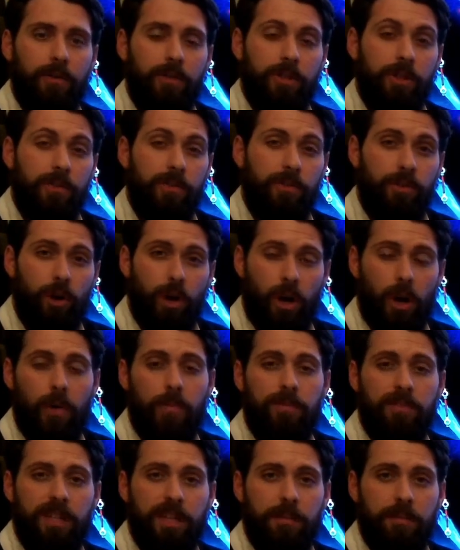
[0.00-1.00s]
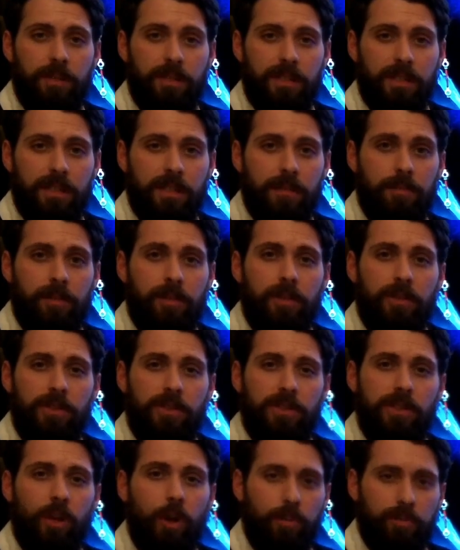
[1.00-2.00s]
So if you've got a home cinema system that
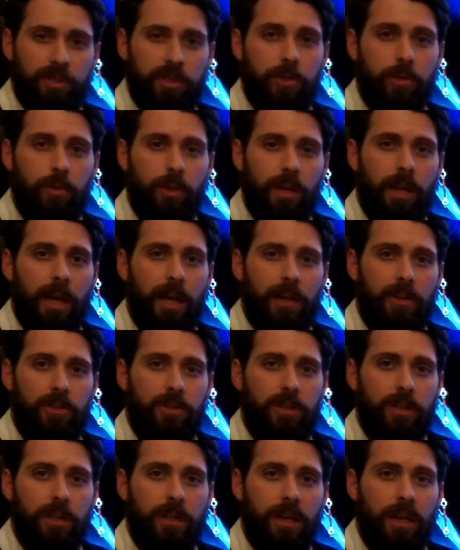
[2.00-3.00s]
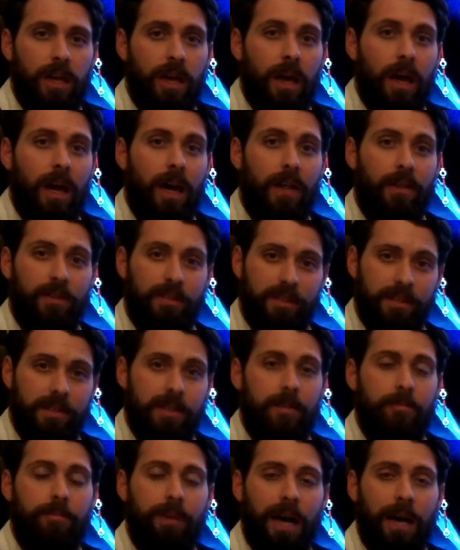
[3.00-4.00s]
uses an optical connection, this is
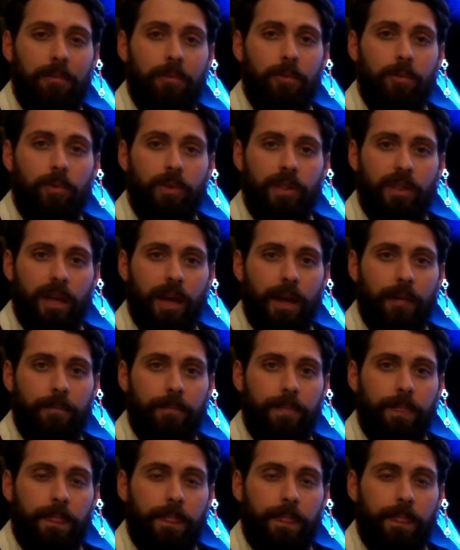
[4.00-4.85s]
compatible with that.